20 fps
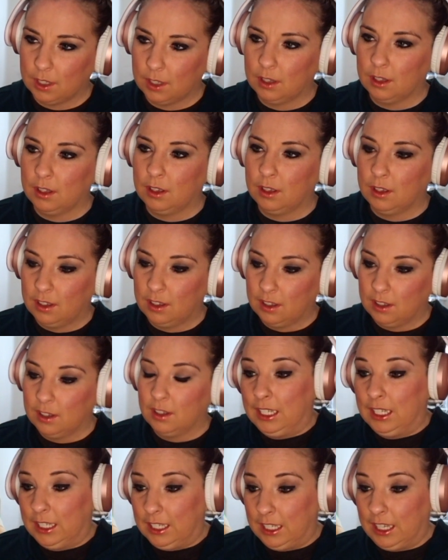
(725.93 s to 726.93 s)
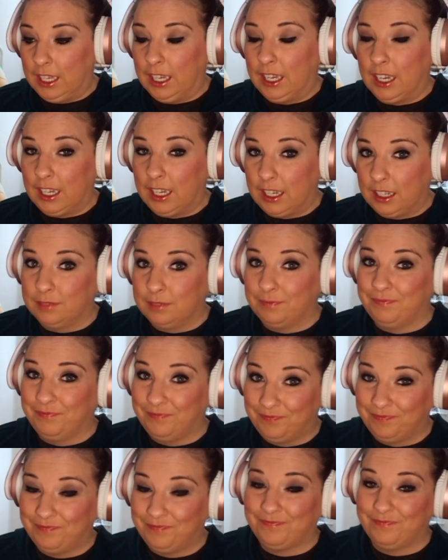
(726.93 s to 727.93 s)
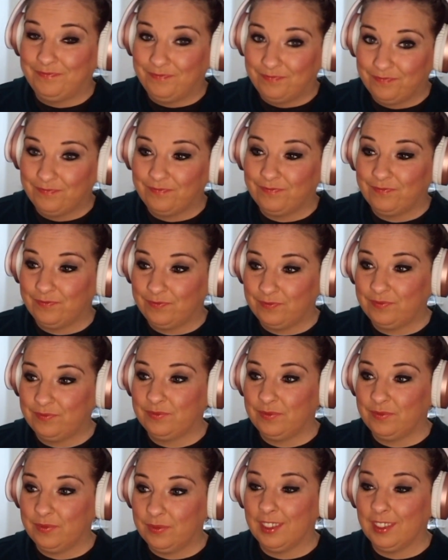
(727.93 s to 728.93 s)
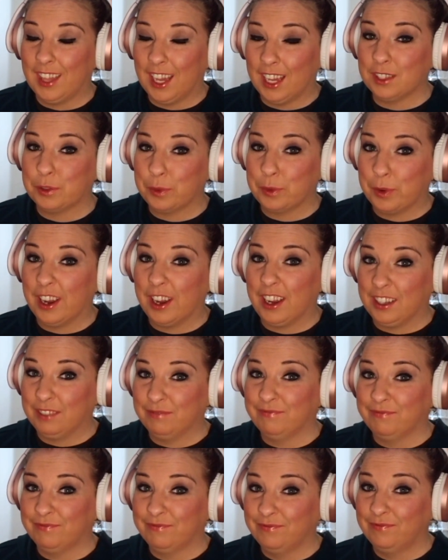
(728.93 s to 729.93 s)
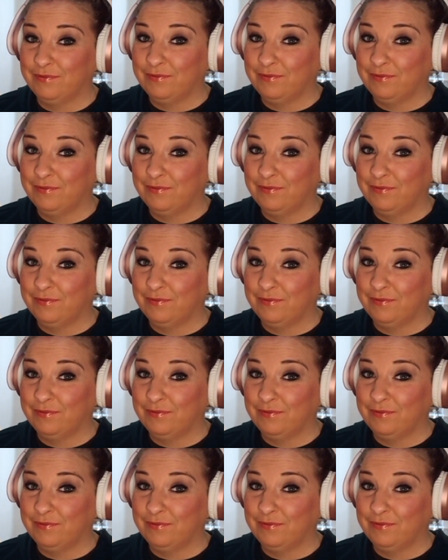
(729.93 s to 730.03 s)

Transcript: of the dead. Yeah. I've seen the White Walker. That's why. They come